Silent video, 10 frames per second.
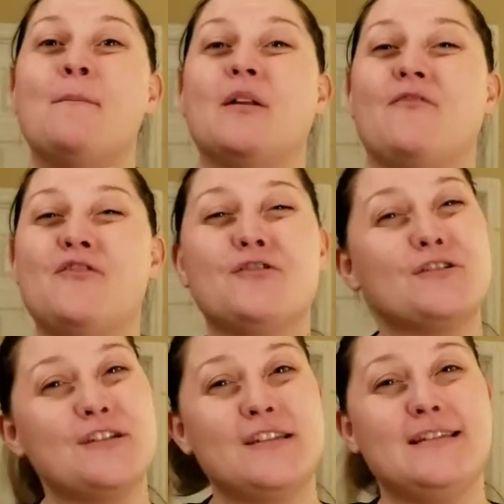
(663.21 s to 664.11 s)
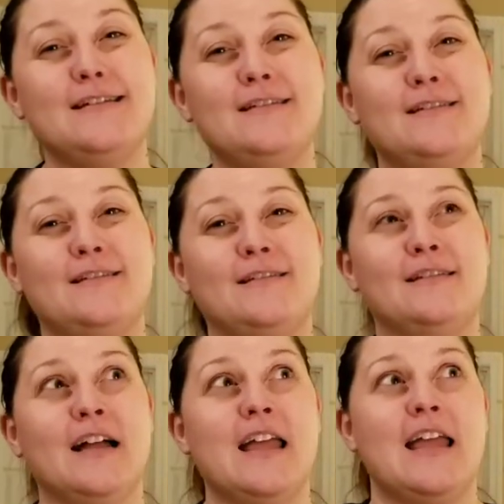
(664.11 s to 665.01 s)
But if you're
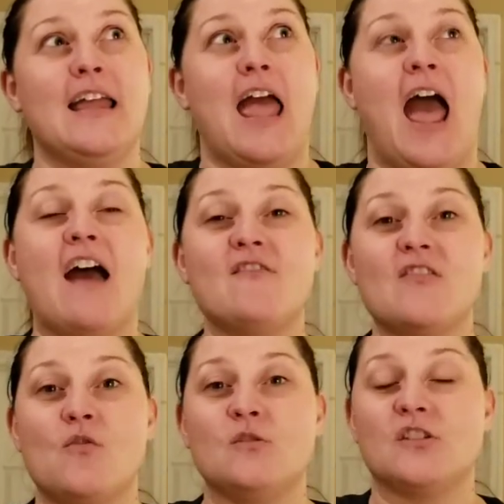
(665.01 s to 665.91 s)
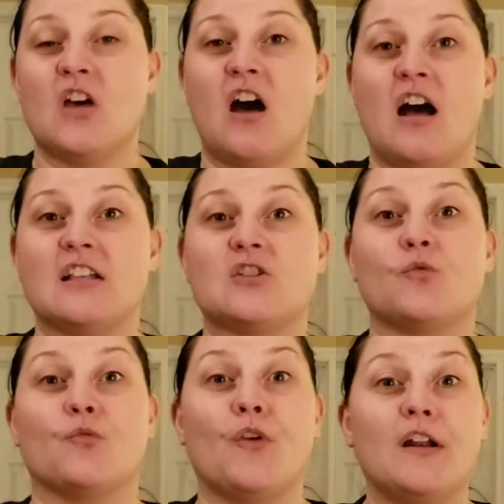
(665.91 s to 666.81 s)
still having those thoughts
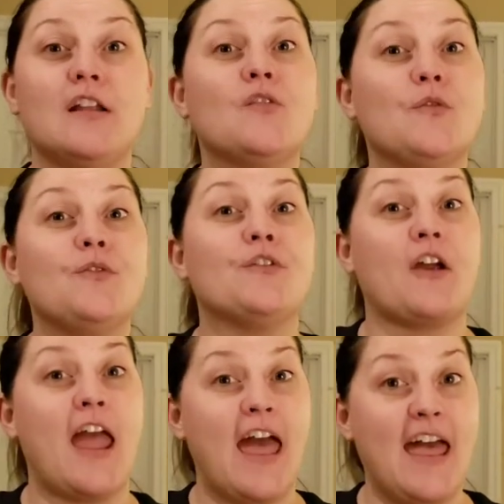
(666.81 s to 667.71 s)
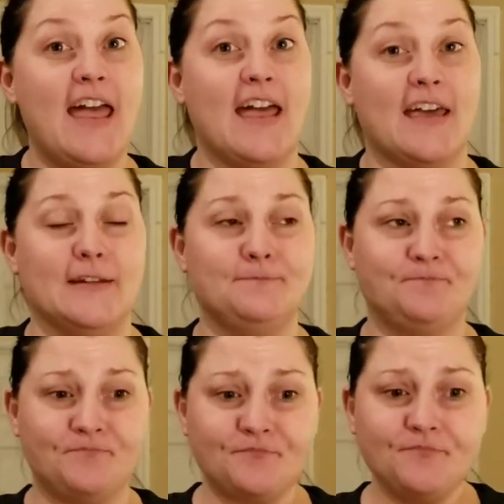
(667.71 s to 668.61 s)
running through your head
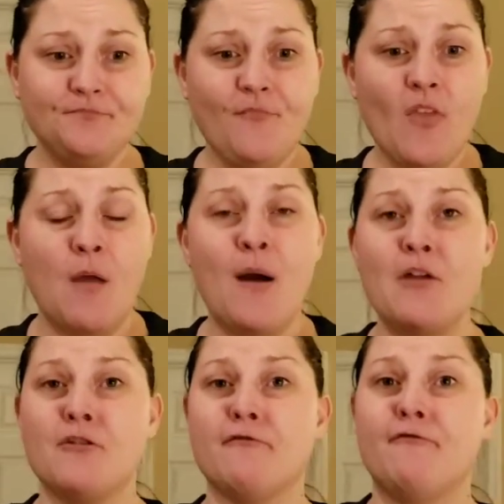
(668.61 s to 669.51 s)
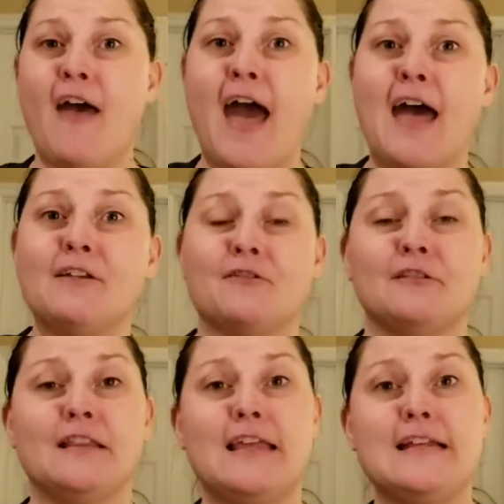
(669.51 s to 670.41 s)
about you're fat, you're
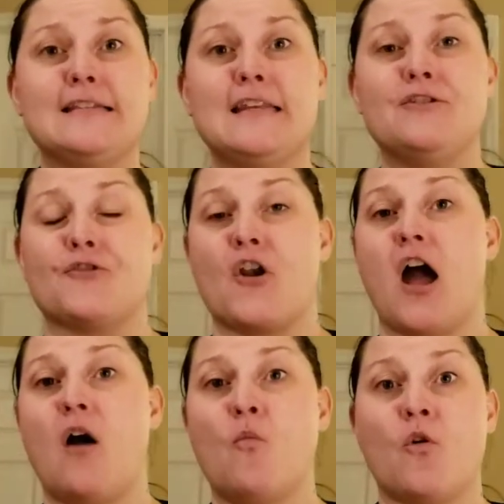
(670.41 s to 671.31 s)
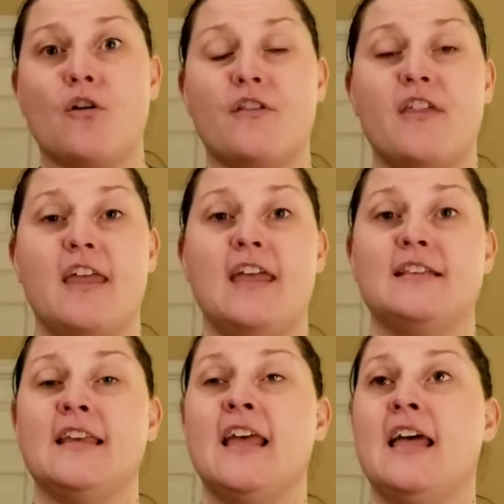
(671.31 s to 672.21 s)
lazy, you're not worth it,